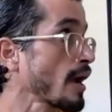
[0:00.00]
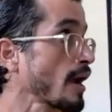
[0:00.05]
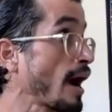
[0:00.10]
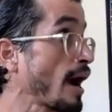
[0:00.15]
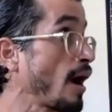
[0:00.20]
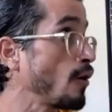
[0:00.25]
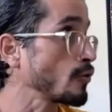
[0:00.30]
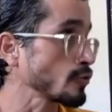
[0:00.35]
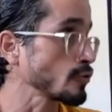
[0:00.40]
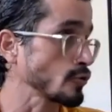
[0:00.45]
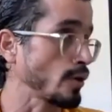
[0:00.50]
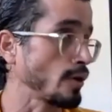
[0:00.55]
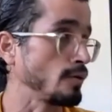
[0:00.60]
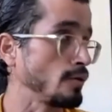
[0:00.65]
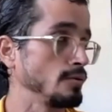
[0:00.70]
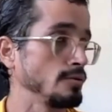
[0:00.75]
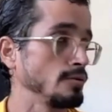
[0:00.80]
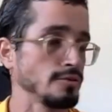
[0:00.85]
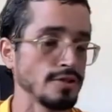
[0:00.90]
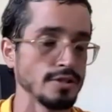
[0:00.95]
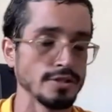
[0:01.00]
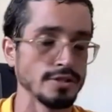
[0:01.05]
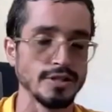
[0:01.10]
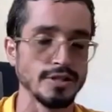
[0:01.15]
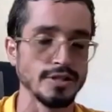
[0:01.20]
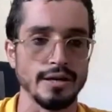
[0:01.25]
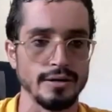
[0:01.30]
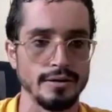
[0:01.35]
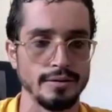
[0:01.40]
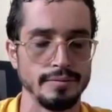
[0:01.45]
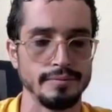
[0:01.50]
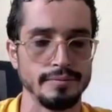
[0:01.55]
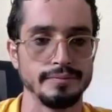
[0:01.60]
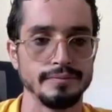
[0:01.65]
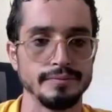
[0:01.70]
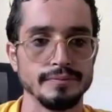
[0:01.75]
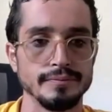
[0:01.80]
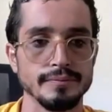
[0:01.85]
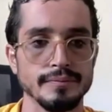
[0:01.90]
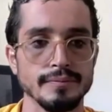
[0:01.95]
causal desire.
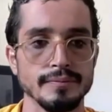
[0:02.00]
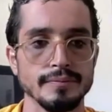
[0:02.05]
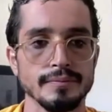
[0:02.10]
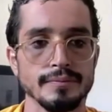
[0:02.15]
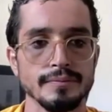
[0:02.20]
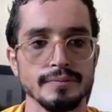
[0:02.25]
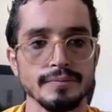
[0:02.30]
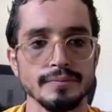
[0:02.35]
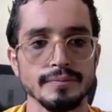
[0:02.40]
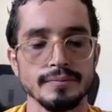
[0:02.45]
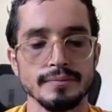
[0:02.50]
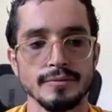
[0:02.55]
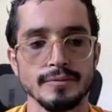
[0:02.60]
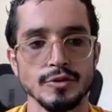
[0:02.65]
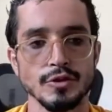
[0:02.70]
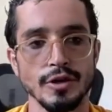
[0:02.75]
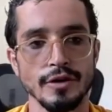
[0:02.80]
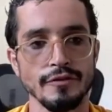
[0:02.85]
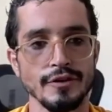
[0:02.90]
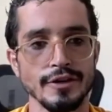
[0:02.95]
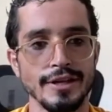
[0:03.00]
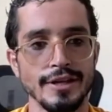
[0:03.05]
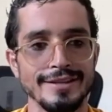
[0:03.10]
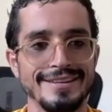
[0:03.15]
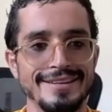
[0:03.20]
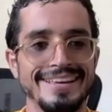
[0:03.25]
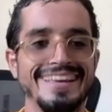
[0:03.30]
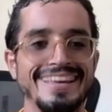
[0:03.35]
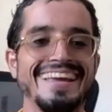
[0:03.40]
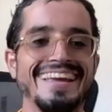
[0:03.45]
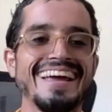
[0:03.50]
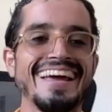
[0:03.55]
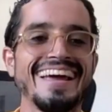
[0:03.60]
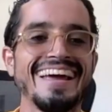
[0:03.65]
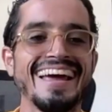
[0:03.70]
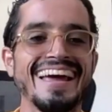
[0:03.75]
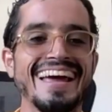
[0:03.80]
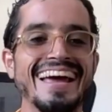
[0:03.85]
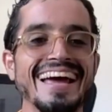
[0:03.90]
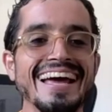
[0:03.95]
Sorry for
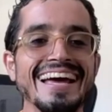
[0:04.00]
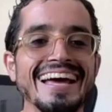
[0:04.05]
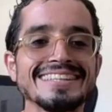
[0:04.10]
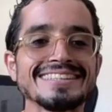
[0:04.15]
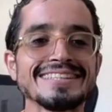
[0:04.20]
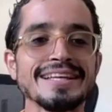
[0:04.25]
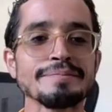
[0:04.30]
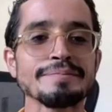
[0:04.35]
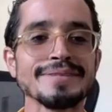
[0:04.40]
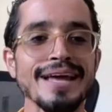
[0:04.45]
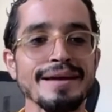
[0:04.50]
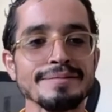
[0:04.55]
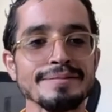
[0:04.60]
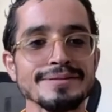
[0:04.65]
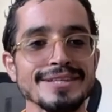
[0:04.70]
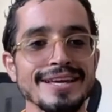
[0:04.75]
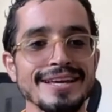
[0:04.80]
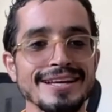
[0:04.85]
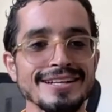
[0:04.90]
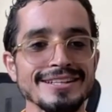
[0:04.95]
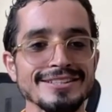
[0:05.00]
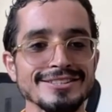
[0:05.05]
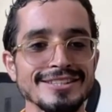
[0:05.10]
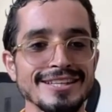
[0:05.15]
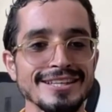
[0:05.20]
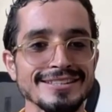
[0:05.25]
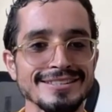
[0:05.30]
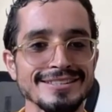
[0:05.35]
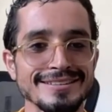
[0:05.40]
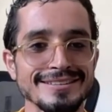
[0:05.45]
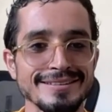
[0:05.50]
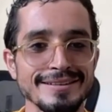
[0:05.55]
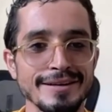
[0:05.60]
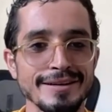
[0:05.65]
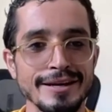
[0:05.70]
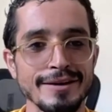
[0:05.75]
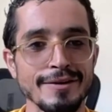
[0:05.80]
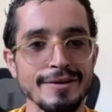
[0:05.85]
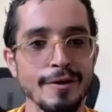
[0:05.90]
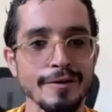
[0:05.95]
that. Sometimes the English
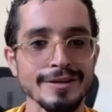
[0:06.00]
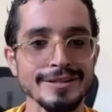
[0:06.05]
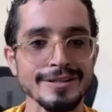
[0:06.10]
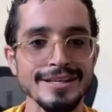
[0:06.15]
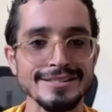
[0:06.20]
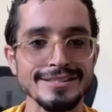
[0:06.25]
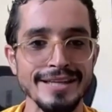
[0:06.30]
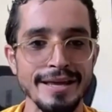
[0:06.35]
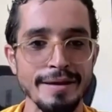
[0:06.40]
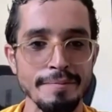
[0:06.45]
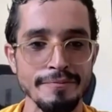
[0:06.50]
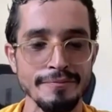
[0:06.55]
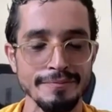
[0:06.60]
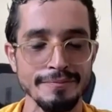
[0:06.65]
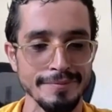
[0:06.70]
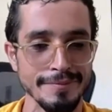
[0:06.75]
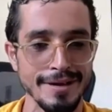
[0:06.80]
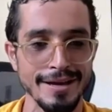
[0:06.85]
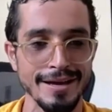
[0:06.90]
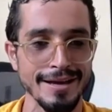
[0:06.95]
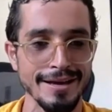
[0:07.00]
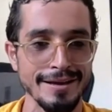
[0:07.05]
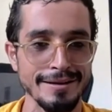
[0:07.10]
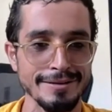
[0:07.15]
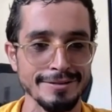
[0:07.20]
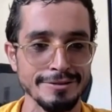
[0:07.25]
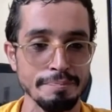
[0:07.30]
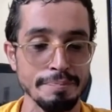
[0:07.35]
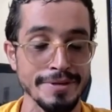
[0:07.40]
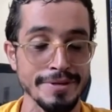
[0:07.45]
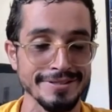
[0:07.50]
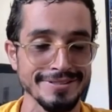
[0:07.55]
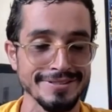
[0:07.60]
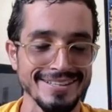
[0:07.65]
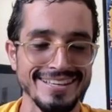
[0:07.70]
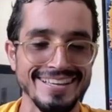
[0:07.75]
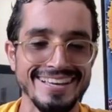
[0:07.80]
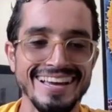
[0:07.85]
doesn't go in the same speed.